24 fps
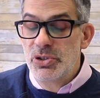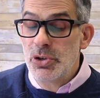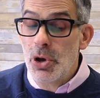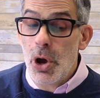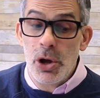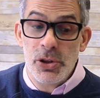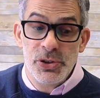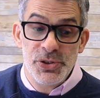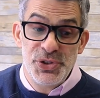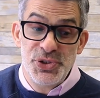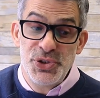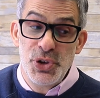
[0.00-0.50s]

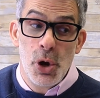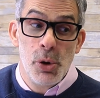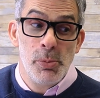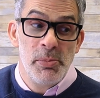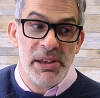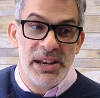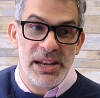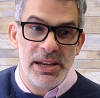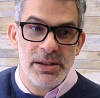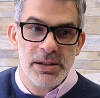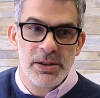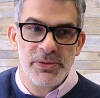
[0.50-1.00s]
on so
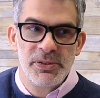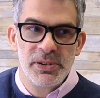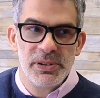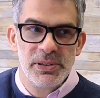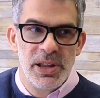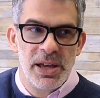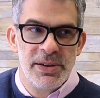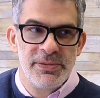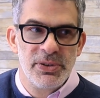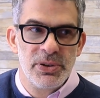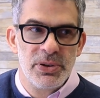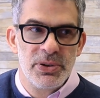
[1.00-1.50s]
many different
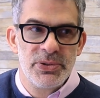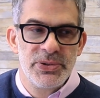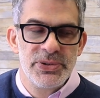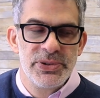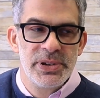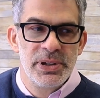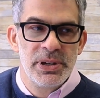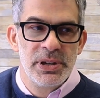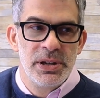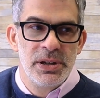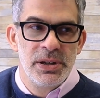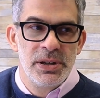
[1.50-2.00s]

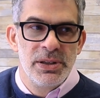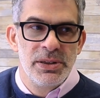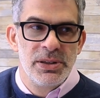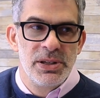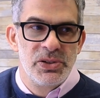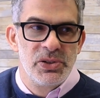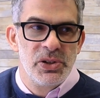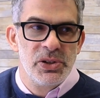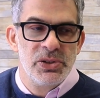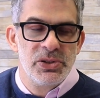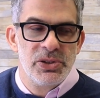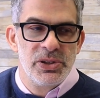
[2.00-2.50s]
levels,
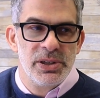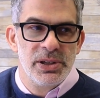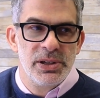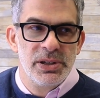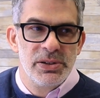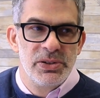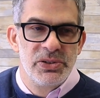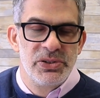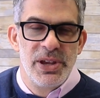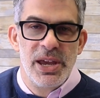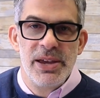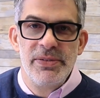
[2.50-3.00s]
this is the
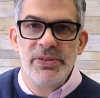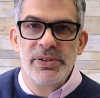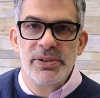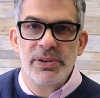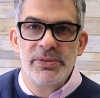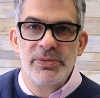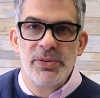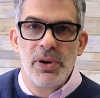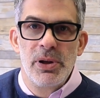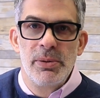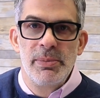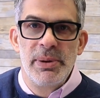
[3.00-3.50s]
Savior
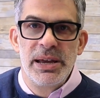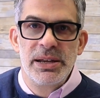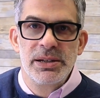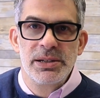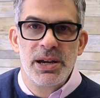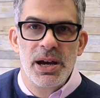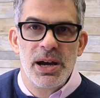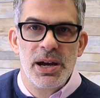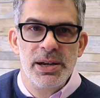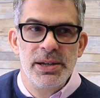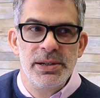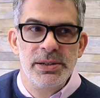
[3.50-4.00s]
of all
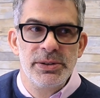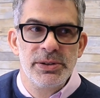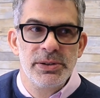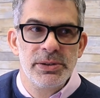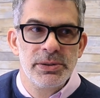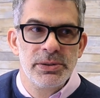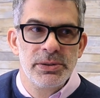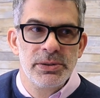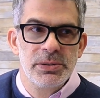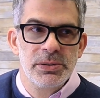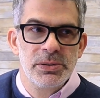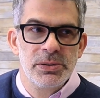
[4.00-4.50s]
mankind
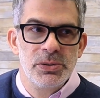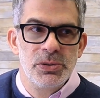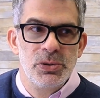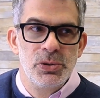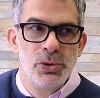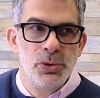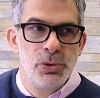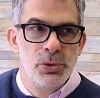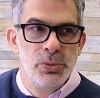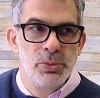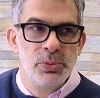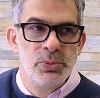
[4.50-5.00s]

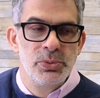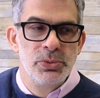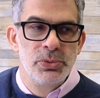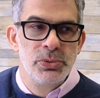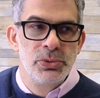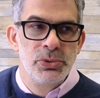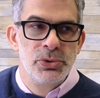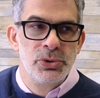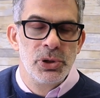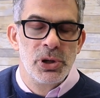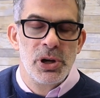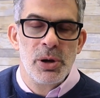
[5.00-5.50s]
who
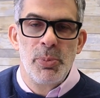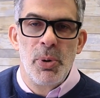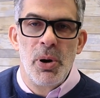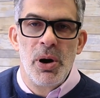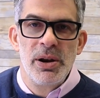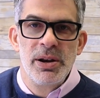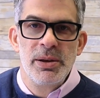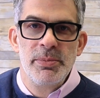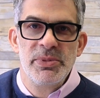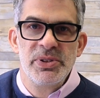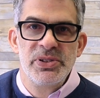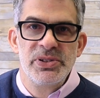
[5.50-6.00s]
took
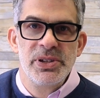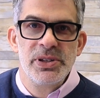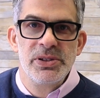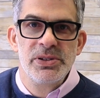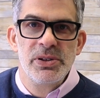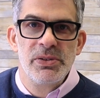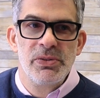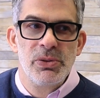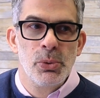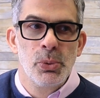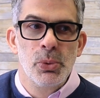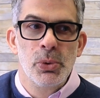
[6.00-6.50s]
upon him the
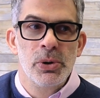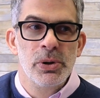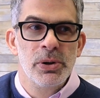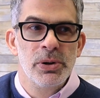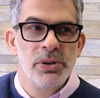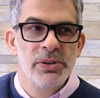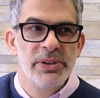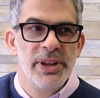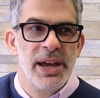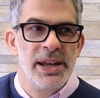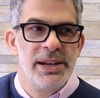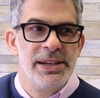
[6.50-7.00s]
sins of the
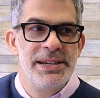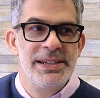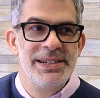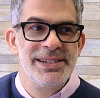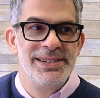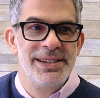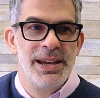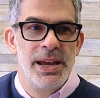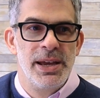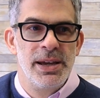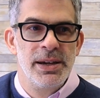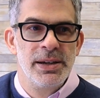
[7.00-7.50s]
world, and he's
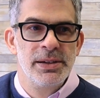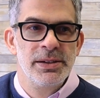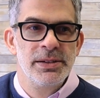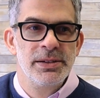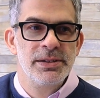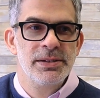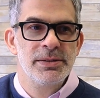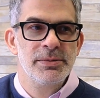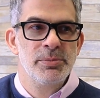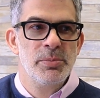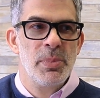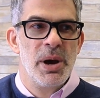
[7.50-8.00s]
saying,
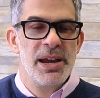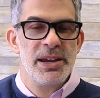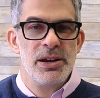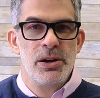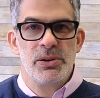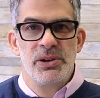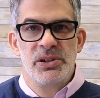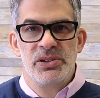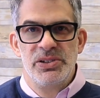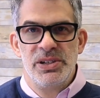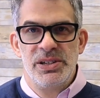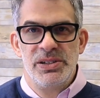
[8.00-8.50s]
my
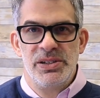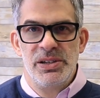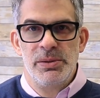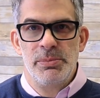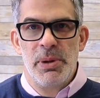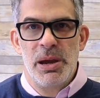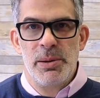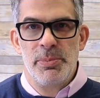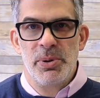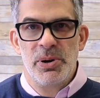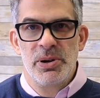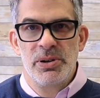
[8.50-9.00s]
yoke is easy and
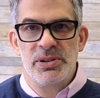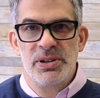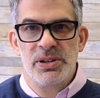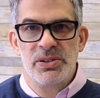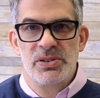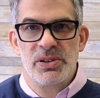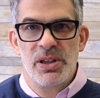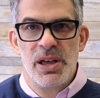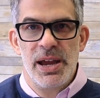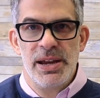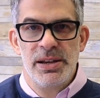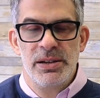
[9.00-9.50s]
my burden
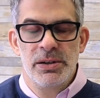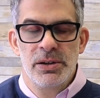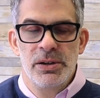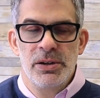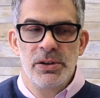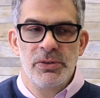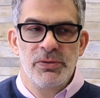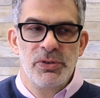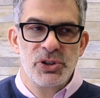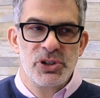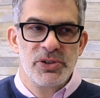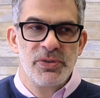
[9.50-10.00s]
is light.
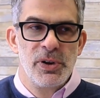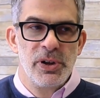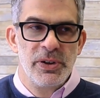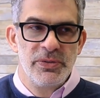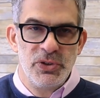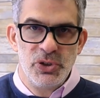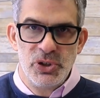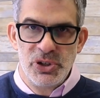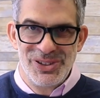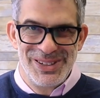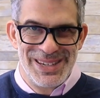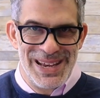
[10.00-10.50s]
First of all,
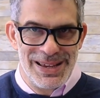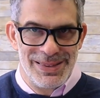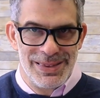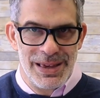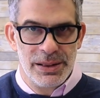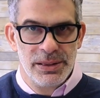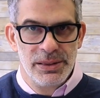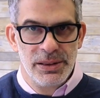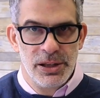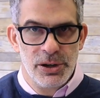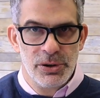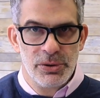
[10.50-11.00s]
if you just take
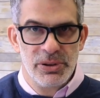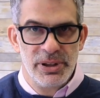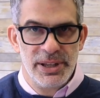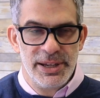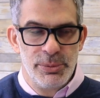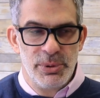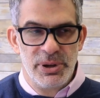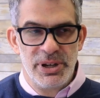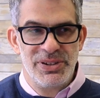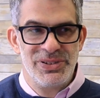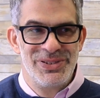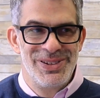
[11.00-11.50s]
that literally,
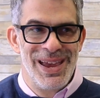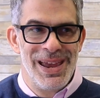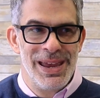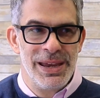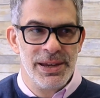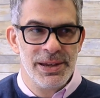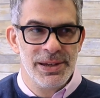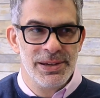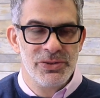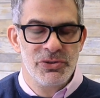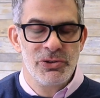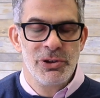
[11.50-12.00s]
what he's
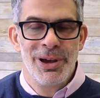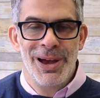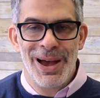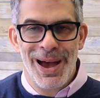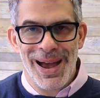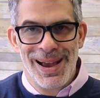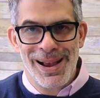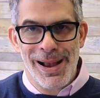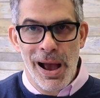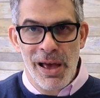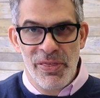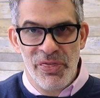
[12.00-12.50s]
saying is,
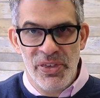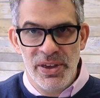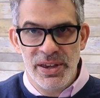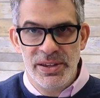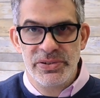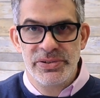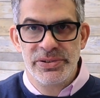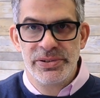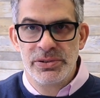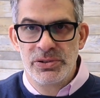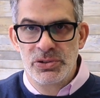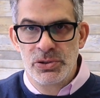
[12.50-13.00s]
I got
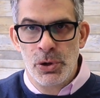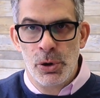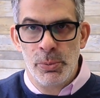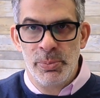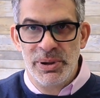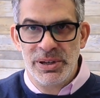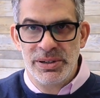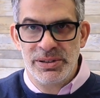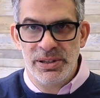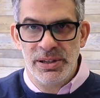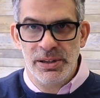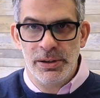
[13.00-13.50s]
this. It's no
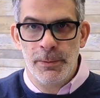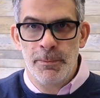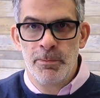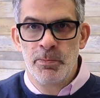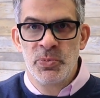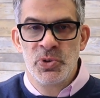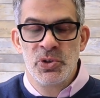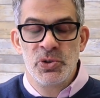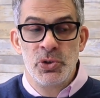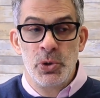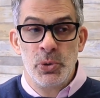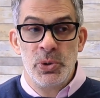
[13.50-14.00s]
big deal.
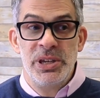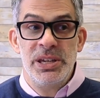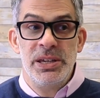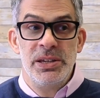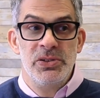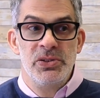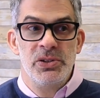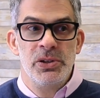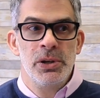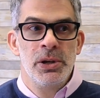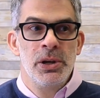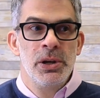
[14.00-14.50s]
So
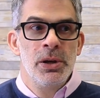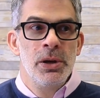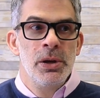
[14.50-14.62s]
he's